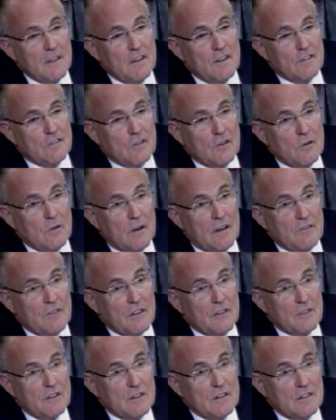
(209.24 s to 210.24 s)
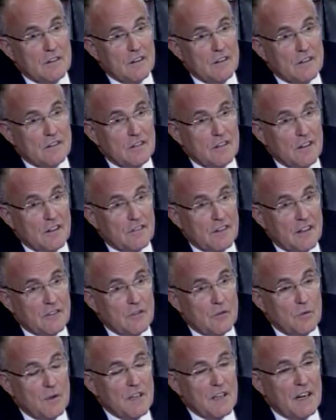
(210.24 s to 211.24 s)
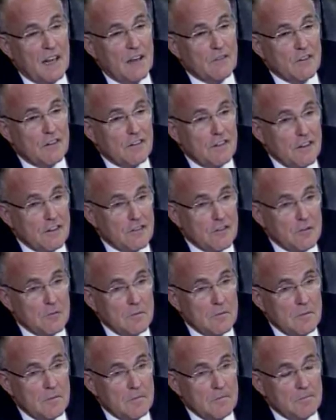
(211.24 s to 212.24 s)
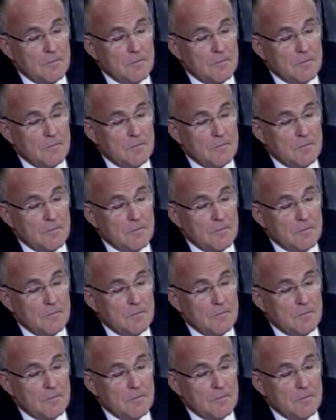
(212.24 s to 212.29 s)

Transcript: So I think that to the extent that we can have a system